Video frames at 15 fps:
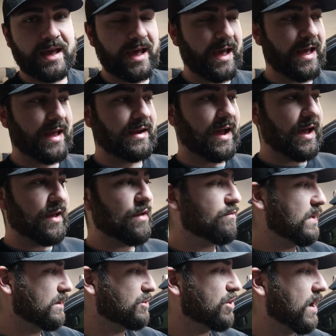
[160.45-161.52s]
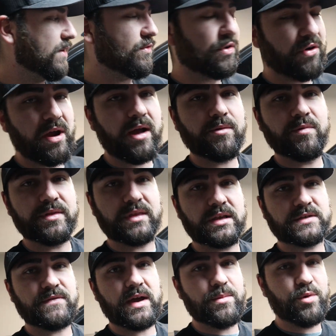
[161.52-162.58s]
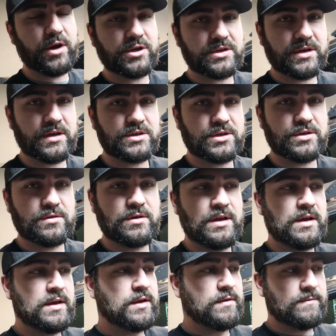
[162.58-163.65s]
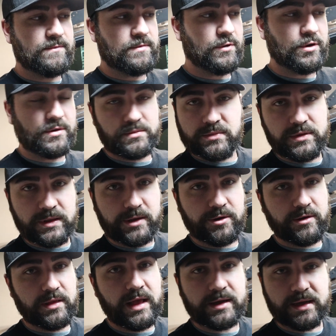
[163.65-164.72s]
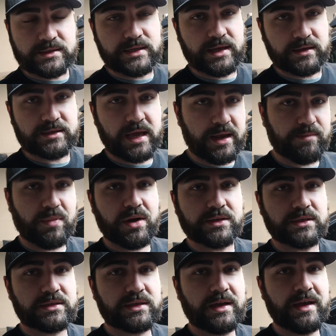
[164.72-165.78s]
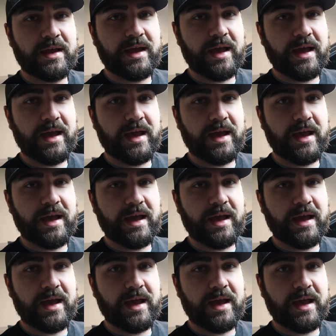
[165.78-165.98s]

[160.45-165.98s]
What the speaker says: And I have been driving around with this vibration issue for literally, like I said, 10 months.